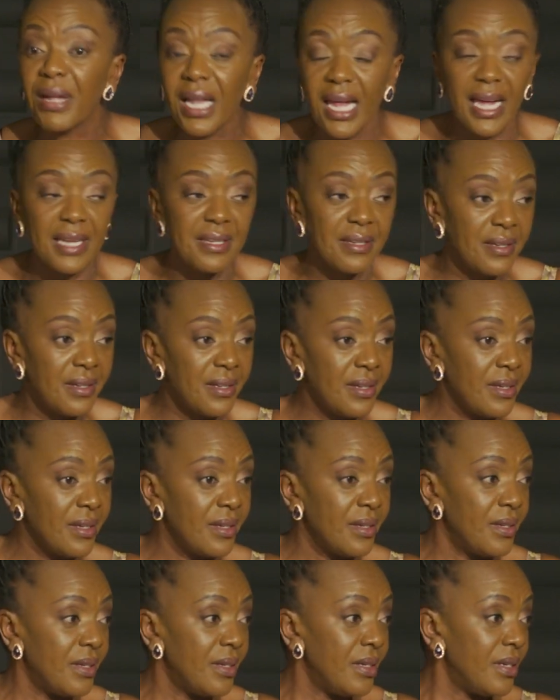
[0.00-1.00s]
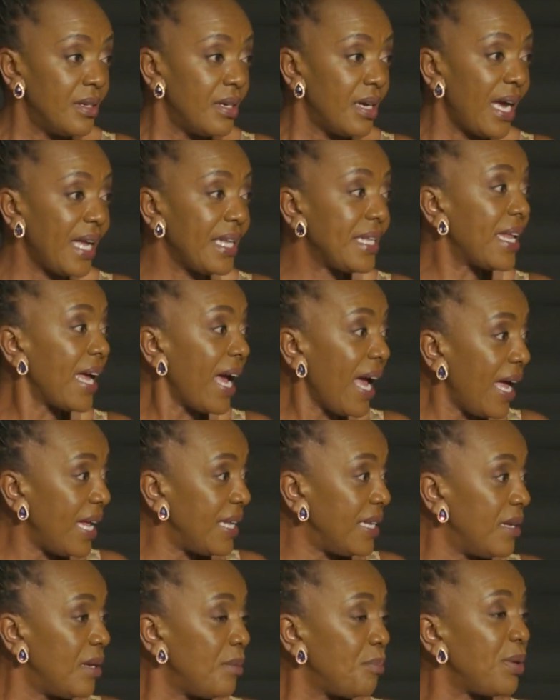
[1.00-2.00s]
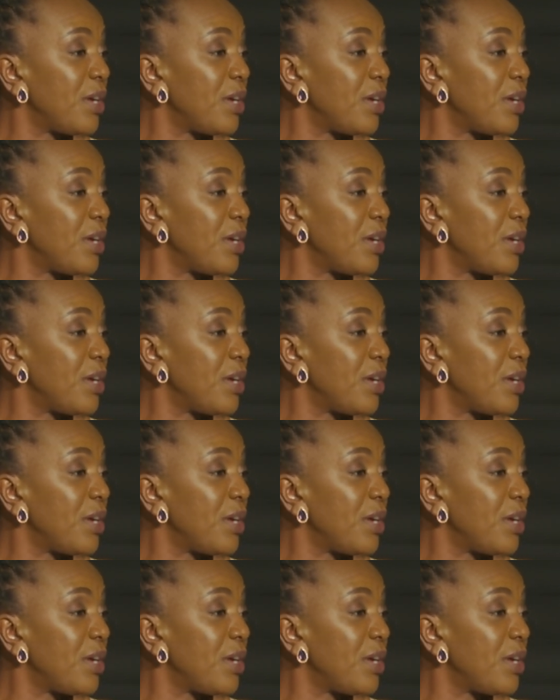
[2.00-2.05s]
plan. And then,